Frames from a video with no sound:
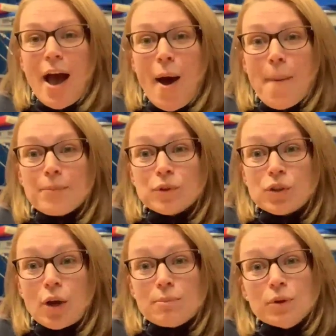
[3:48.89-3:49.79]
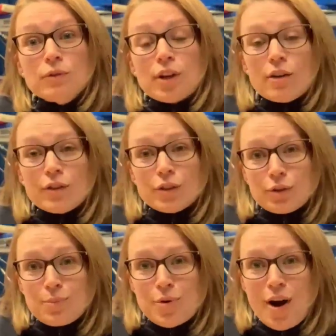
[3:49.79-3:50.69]
so moved over to
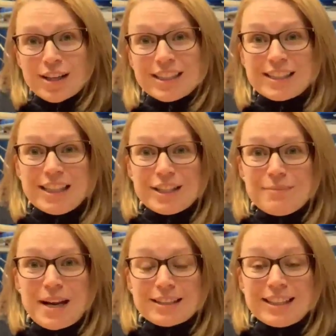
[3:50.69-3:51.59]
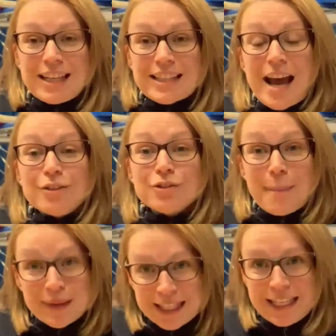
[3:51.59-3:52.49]
support artistic gymnastics and
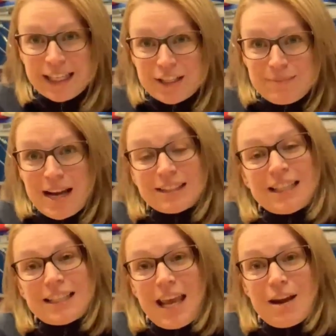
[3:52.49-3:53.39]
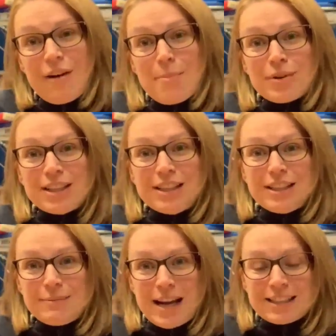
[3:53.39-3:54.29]
trampolining gymnastics here at British
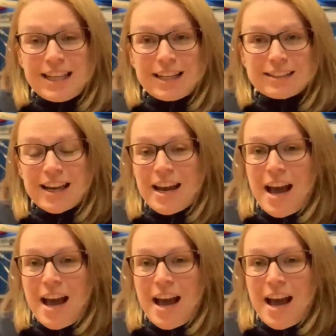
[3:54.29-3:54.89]
Gymnastics.